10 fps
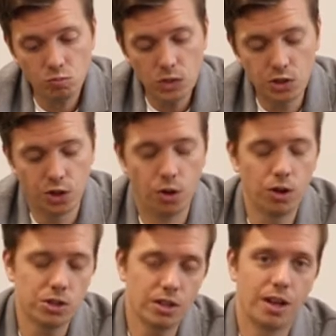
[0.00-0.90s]
So
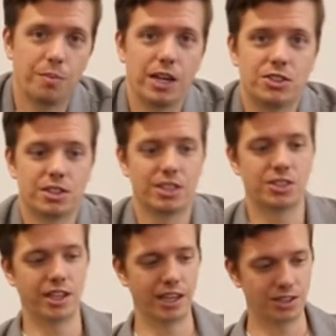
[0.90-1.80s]
Hooke's law basically
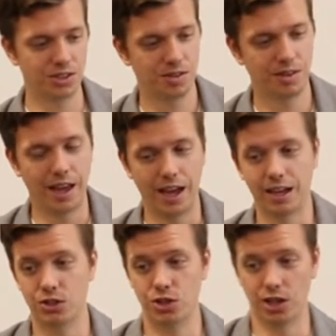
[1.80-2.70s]
states
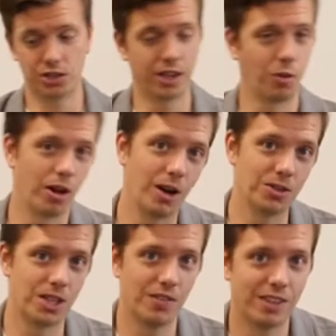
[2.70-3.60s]
that, just like what I
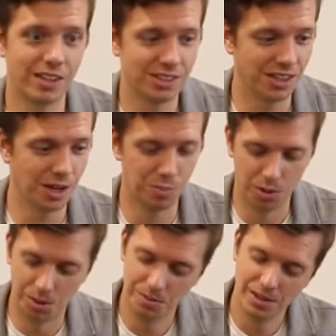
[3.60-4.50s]
was giving an
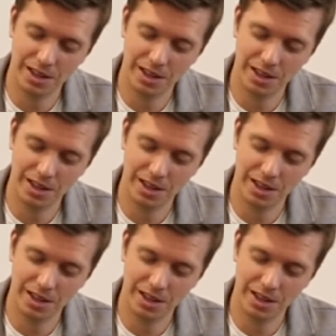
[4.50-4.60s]
example,